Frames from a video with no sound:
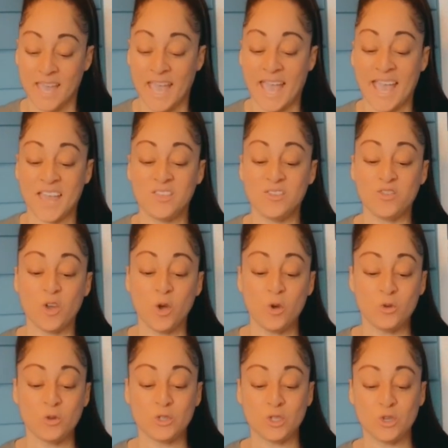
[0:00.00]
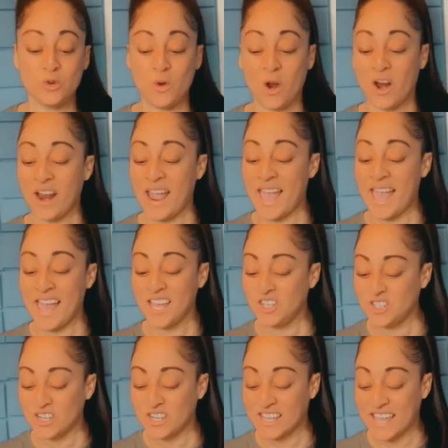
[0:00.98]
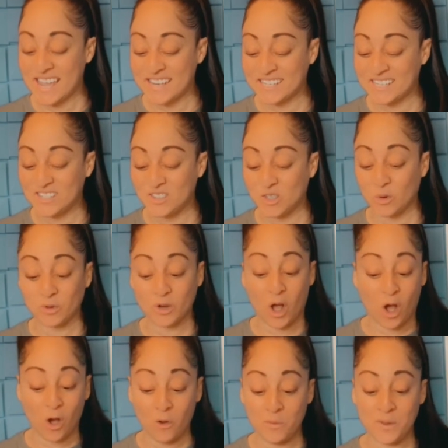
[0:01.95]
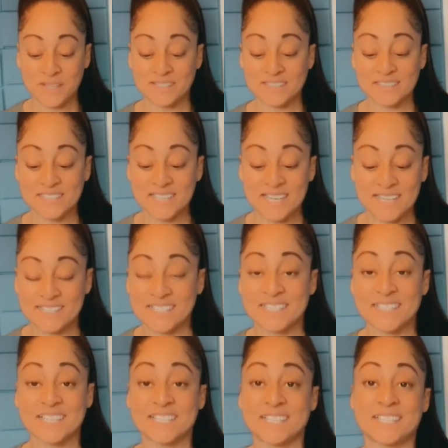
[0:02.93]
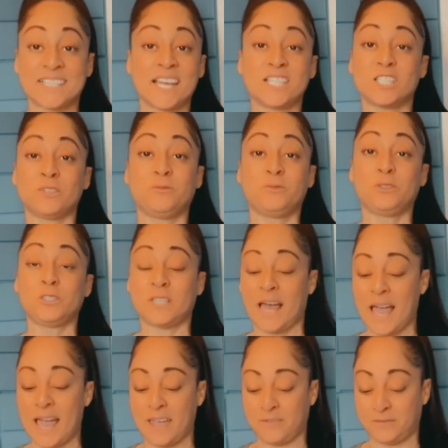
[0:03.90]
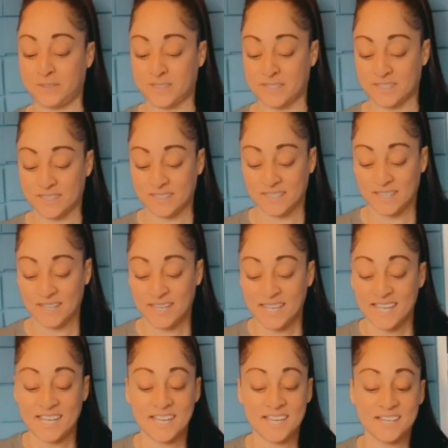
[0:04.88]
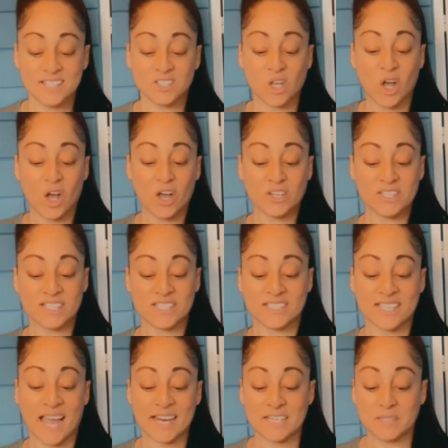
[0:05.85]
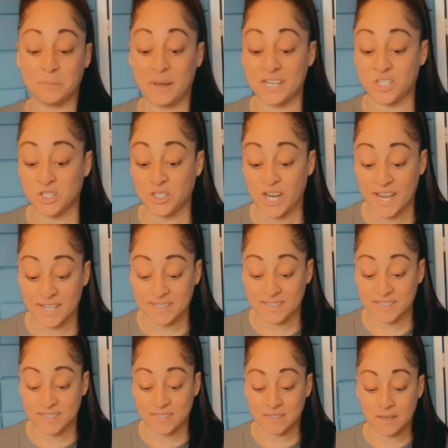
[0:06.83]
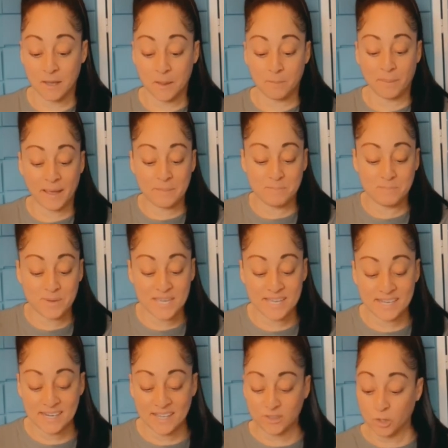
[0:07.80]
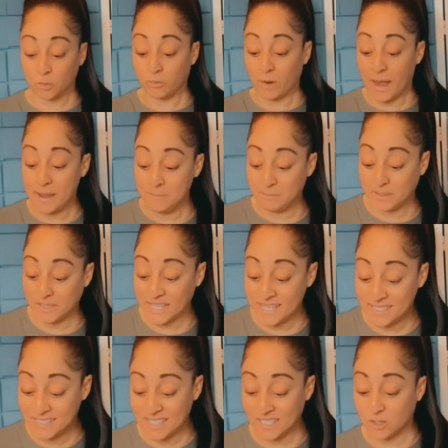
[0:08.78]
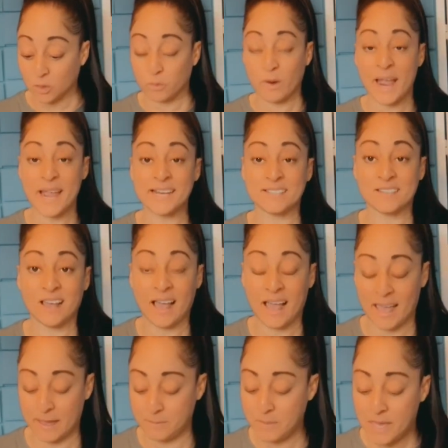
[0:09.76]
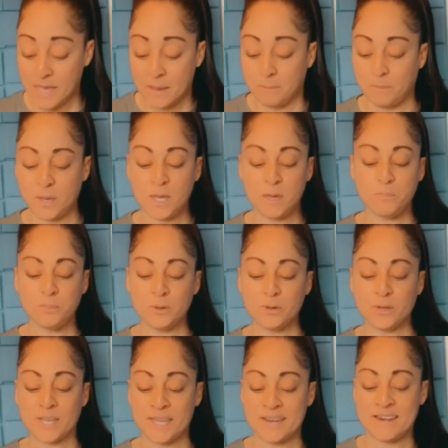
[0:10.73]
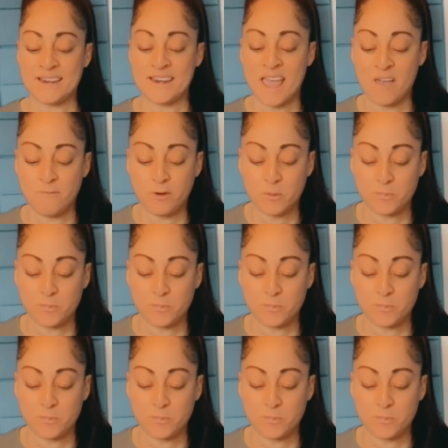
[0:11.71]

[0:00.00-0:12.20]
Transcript: And those who are educated don't always lead successful lives. It is all decided by chance, by being at the right place at the right time. People can never